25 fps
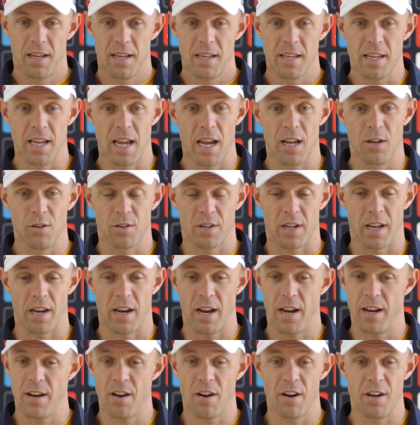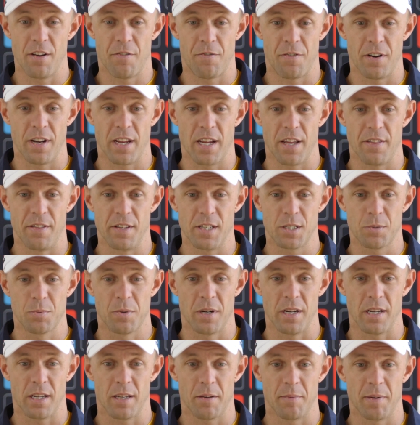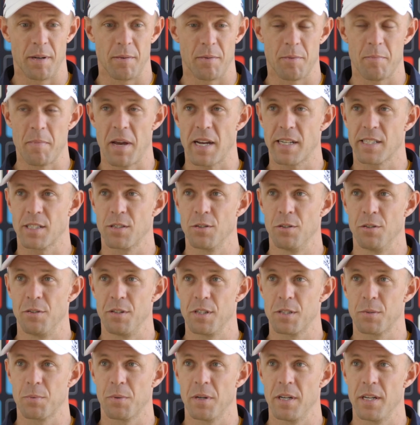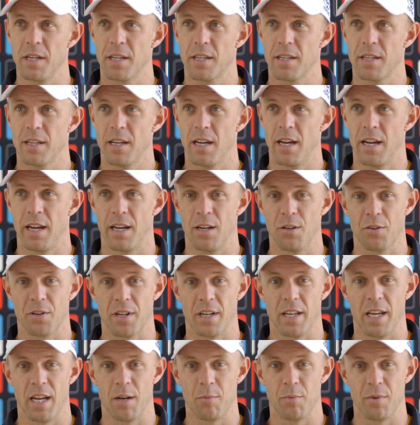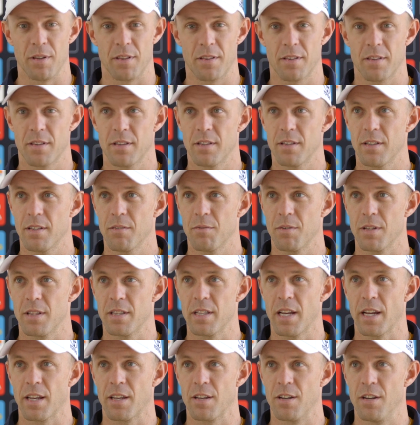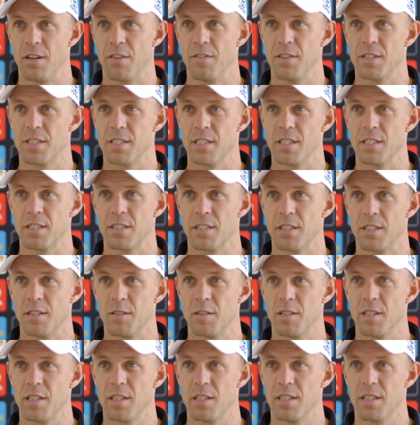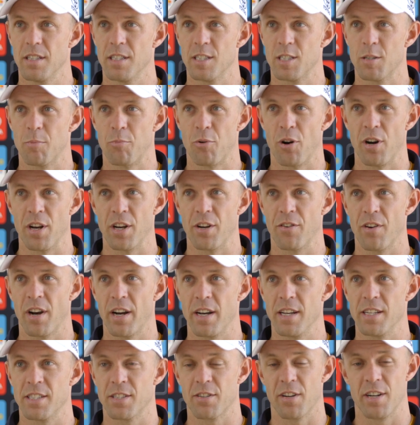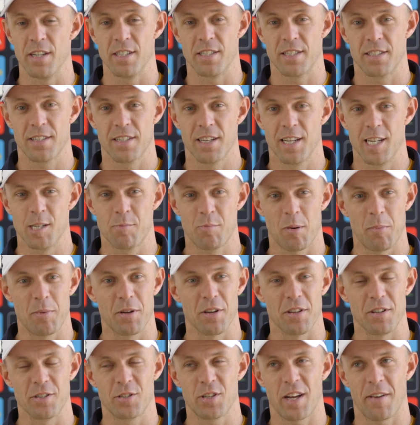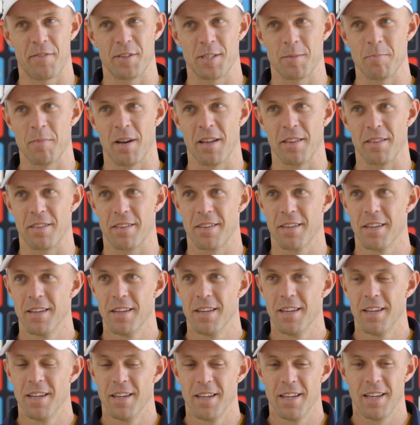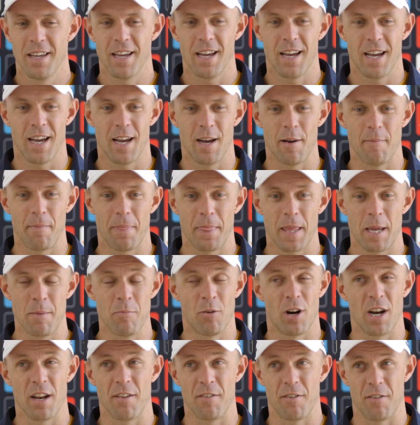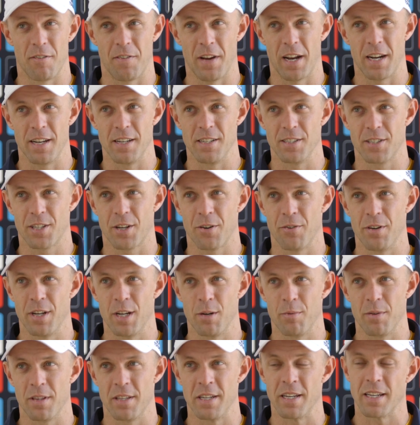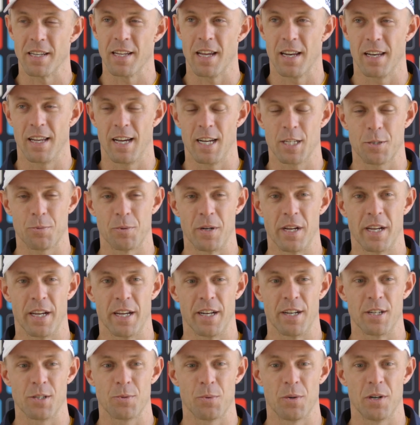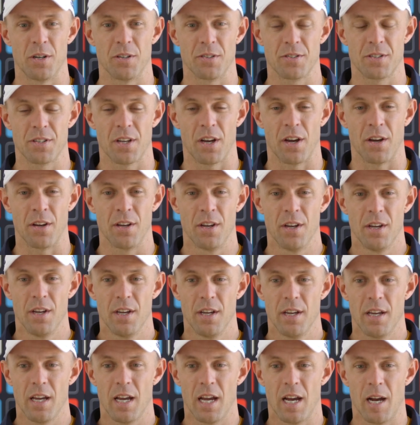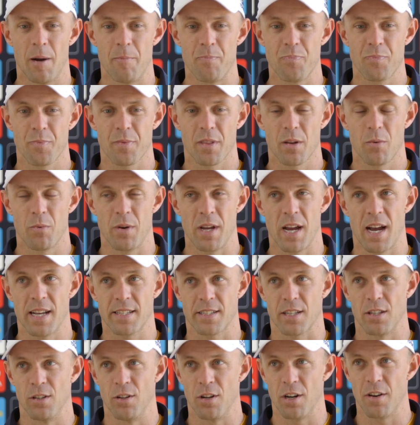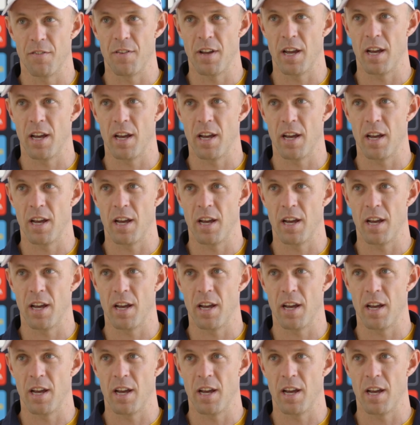Yeah, look, and, no different again this week. I mean, with Max Gawn this week, and uh, looking ahead with with Nankervis into into Brodie Grundy, so he's, he's probably got the toughest month um, he might ever have had in his career with Nic Nat last weekend as well. So um, we ask a lot of